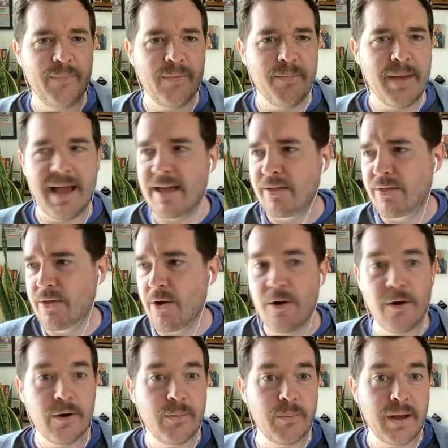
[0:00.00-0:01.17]
May
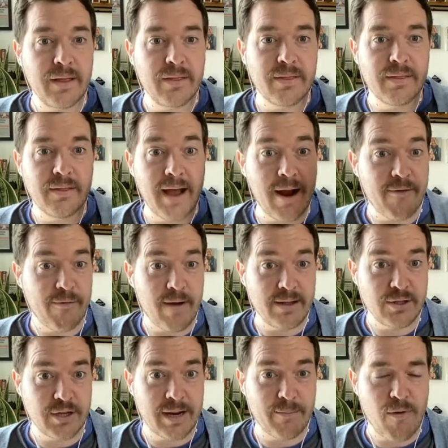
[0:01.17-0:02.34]
3rd with our friend
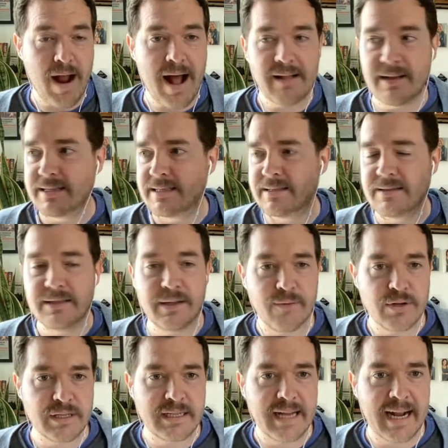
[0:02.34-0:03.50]
Shannon Morales, the
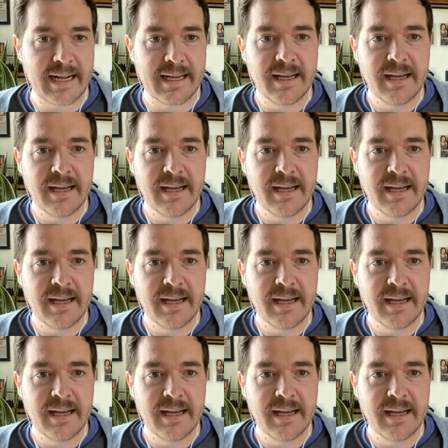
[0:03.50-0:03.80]
Diversitech